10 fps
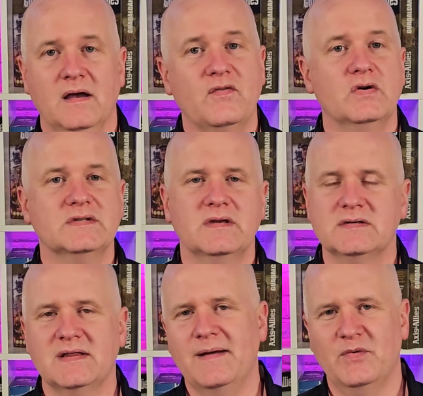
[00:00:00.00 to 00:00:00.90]
Of course,
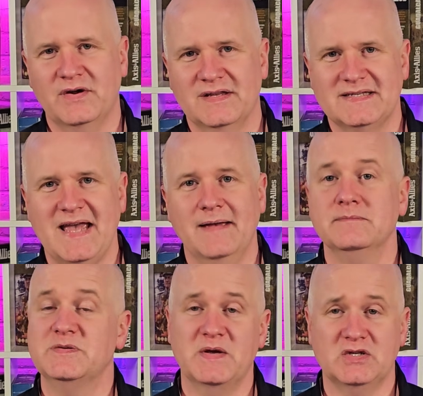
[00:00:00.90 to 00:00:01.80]
there's a lot more to this
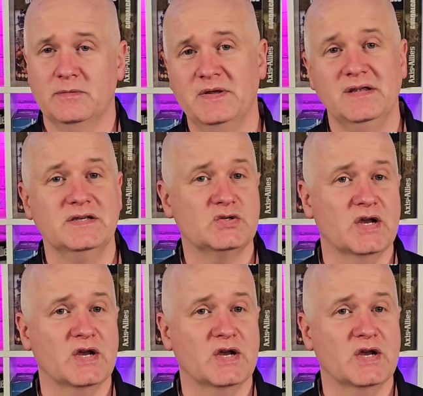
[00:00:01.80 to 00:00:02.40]
game, special abilities,